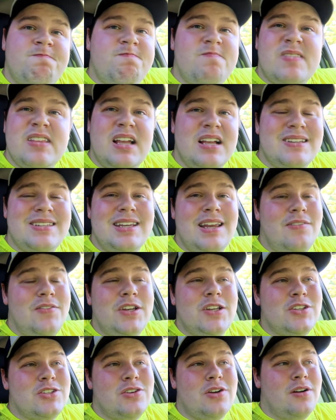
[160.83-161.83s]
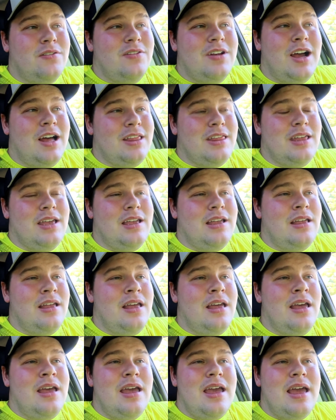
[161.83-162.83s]
doesn't even deserve nothing.
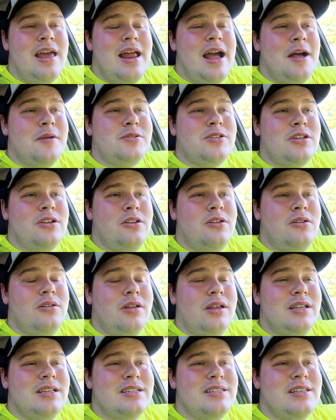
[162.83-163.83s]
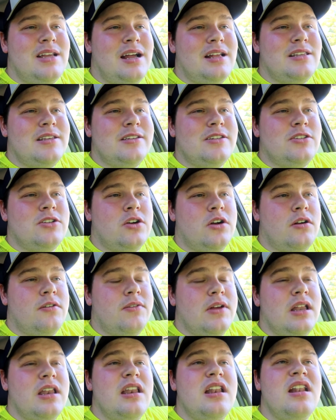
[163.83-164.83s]
It absolutely does not
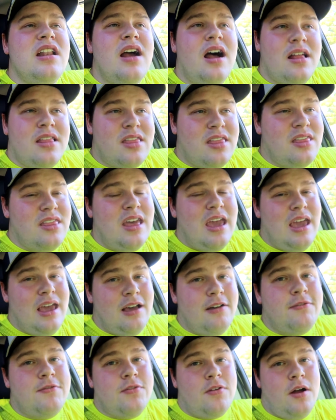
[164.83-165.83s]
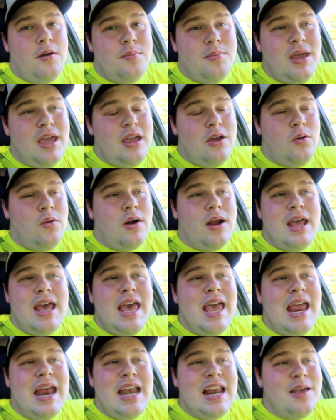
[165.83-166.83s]
deserve nothing from me or
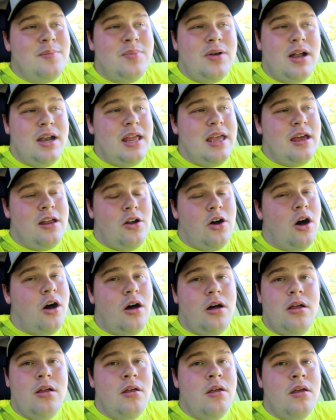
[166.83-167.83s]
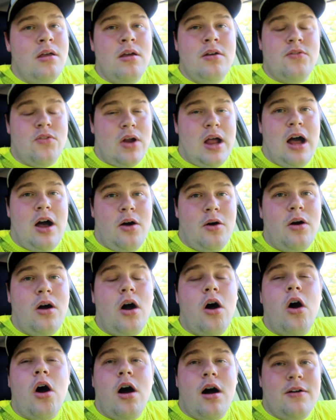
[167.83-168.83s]
anybody at all for how
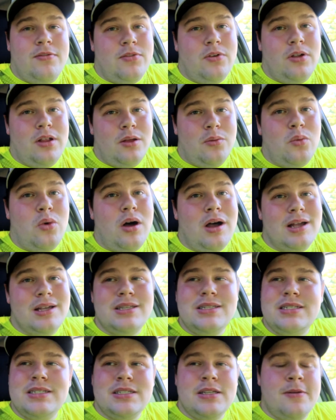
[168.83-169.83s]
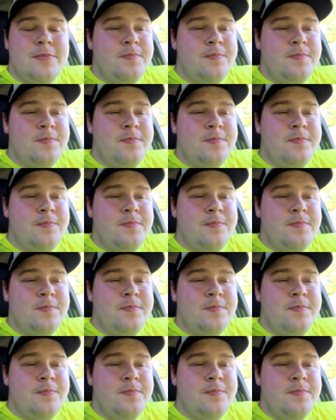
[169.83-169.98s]
awful it was.